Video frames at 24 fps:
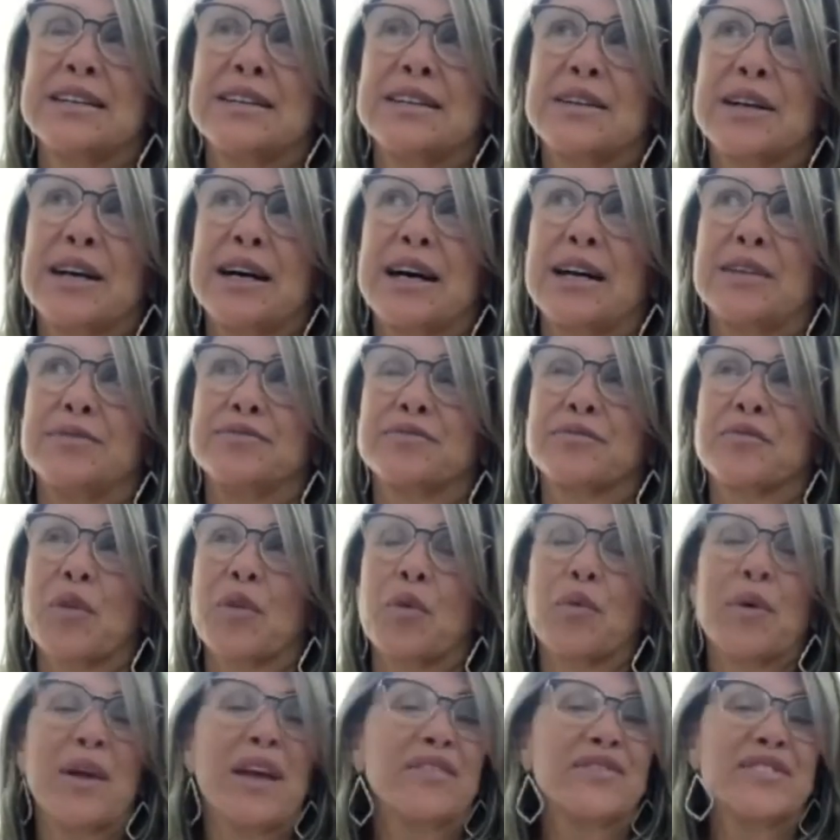um,
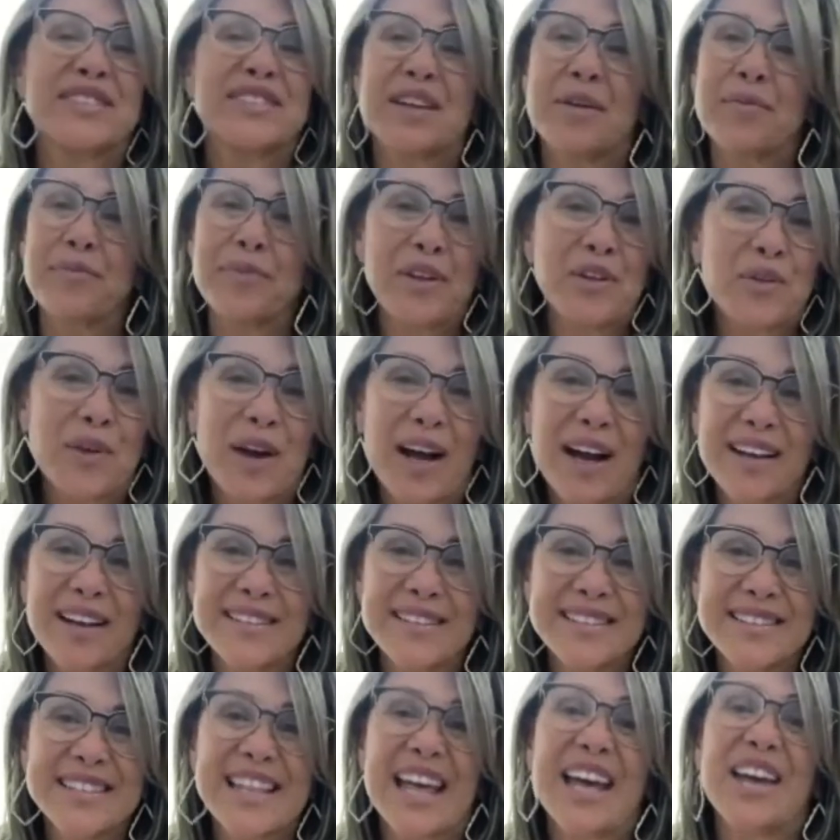we have something, you
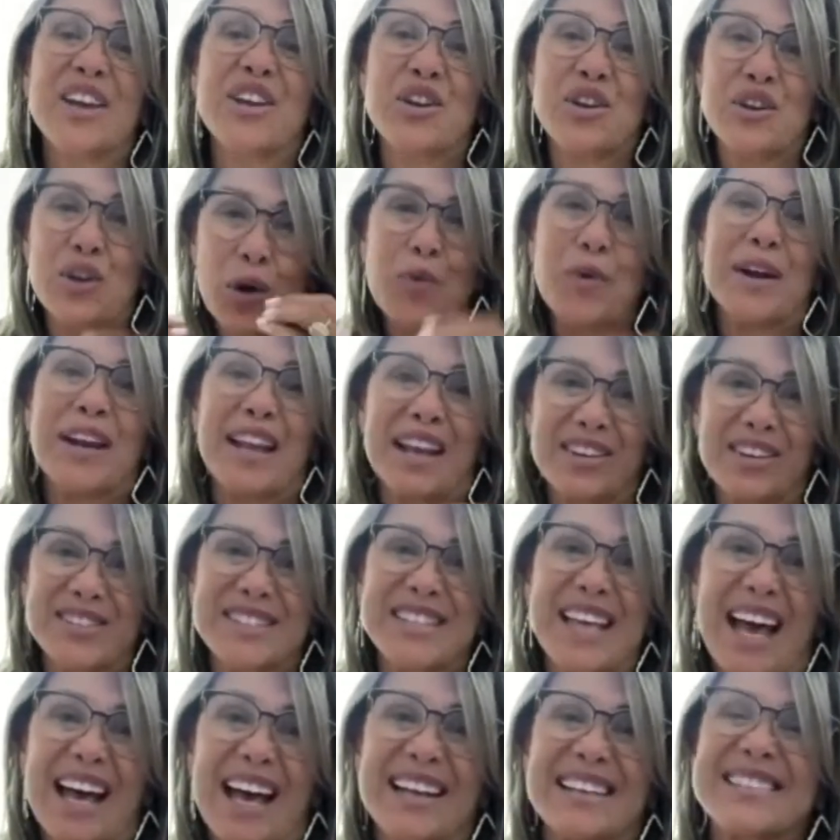guys, that no one else
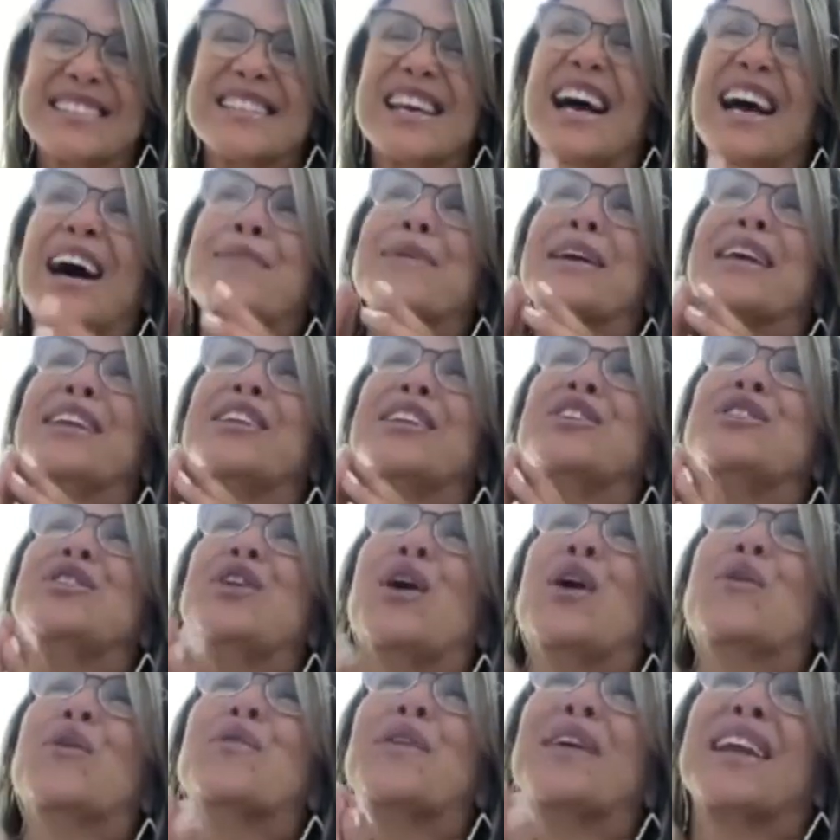has. I mean,
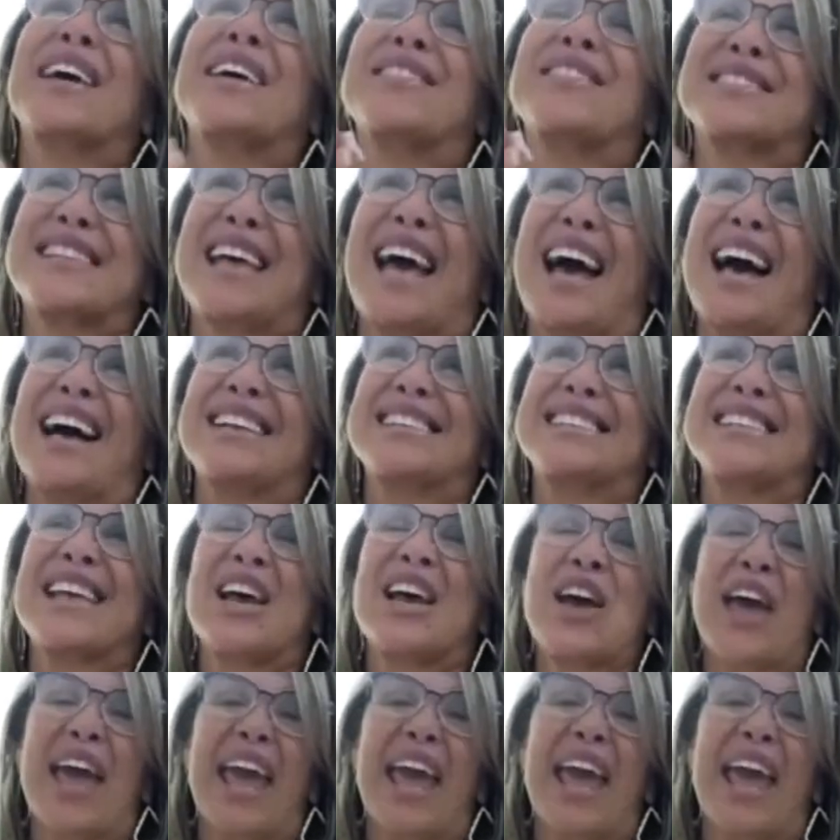no one else has.